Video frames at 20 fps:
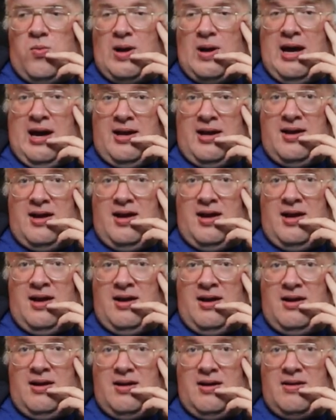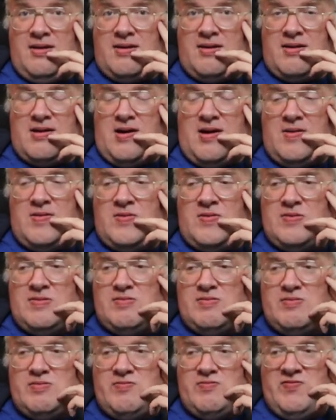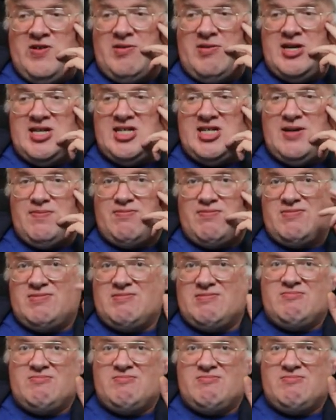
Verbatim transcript: Can they go very deep?